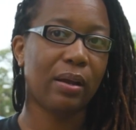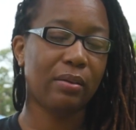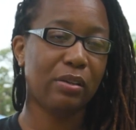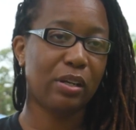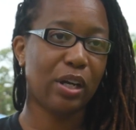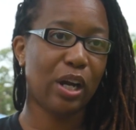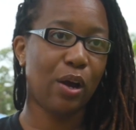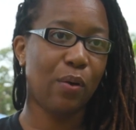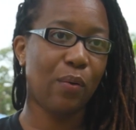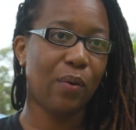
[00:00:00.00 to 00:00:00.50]
You
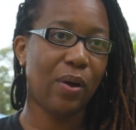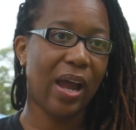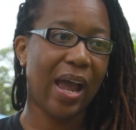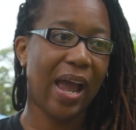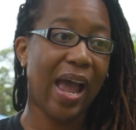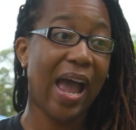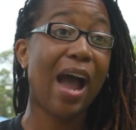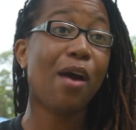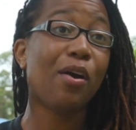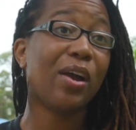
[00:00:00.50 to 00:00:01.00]
know,
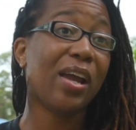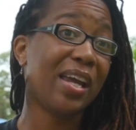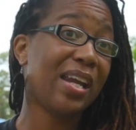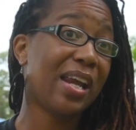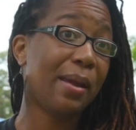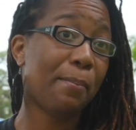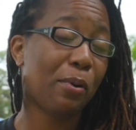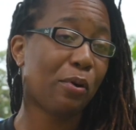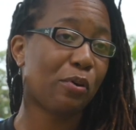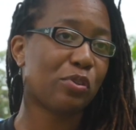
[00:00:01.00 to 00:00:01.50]
how can
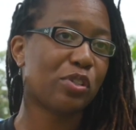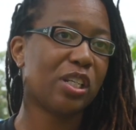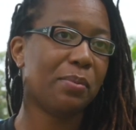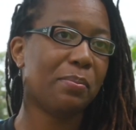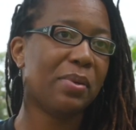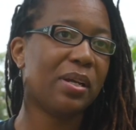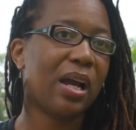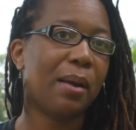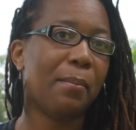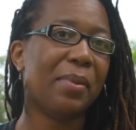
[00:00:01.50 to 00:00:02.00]
a person
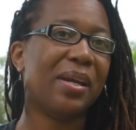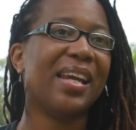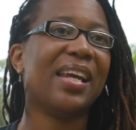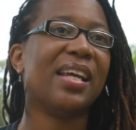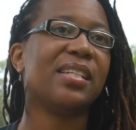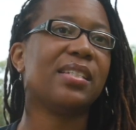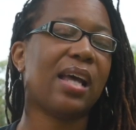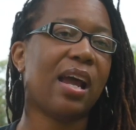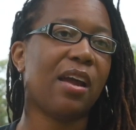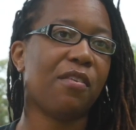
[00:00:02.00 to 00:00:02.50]
become an
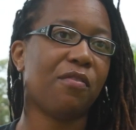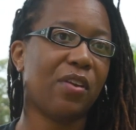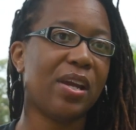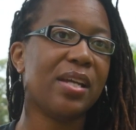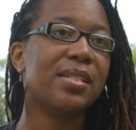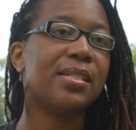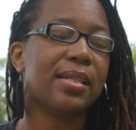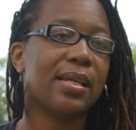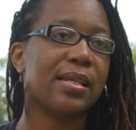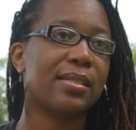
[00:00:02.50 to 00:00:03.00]
anti
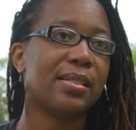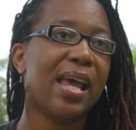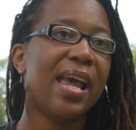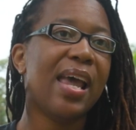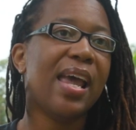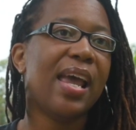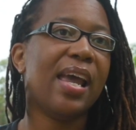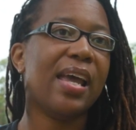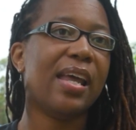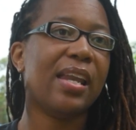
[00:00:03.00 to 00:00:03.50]
racist?
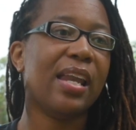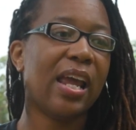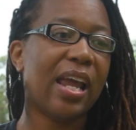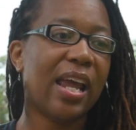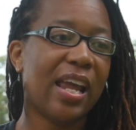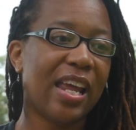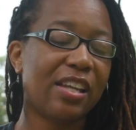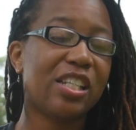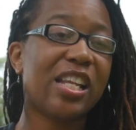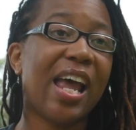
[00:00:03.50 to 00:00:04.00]
And
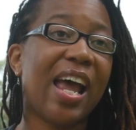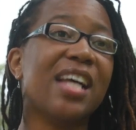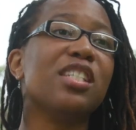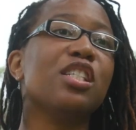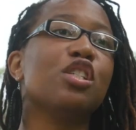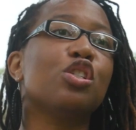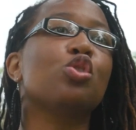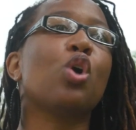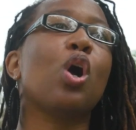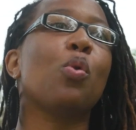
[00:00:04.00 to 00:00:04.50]
it has
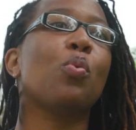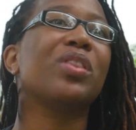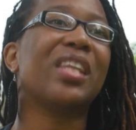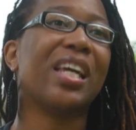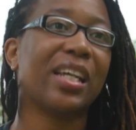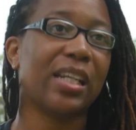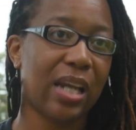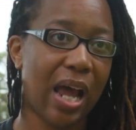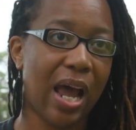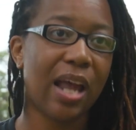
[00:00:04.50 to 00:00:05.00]
to start with
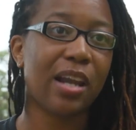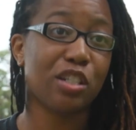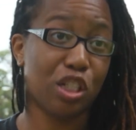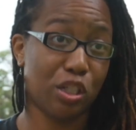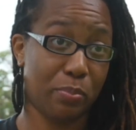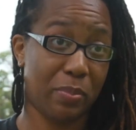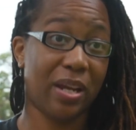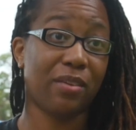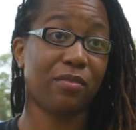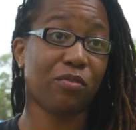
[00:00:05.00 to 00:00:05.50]

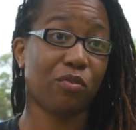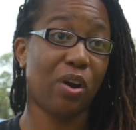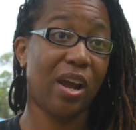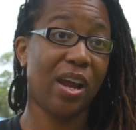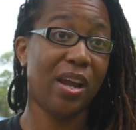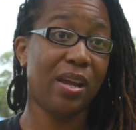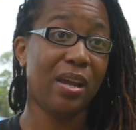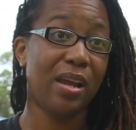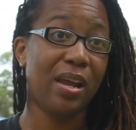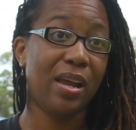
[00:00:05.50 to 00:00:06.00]
acknowledgement,
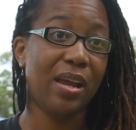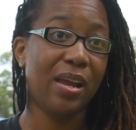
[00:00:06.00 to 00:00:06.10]
right?